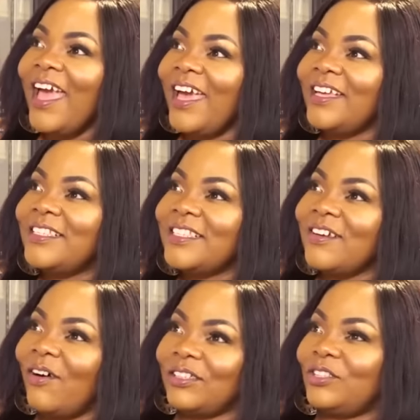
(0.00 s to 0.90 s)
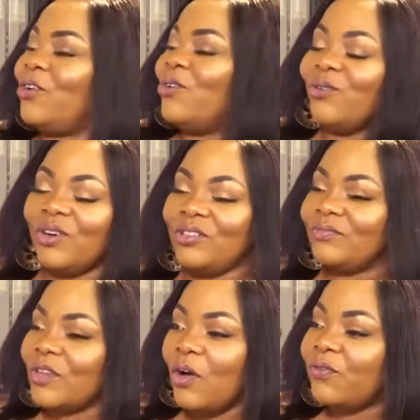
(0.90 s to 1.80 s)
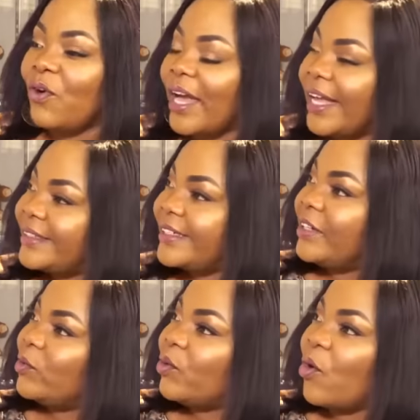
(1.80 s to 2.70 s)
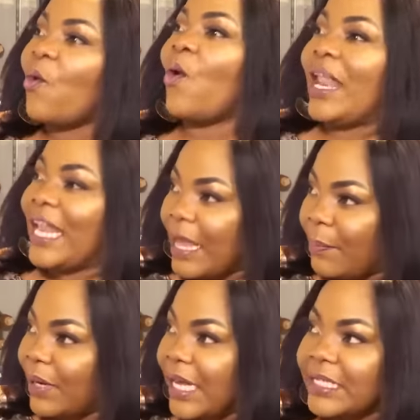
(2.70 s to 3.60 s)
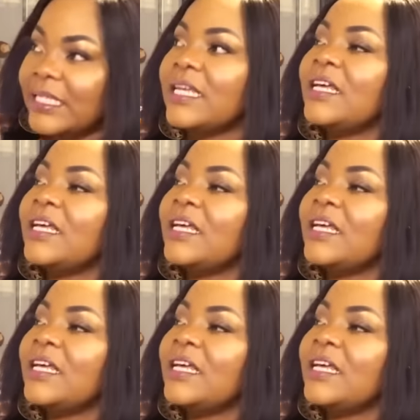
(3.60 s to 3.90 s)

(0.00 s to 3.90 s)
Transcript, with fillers: Nti also forgetting no call another place.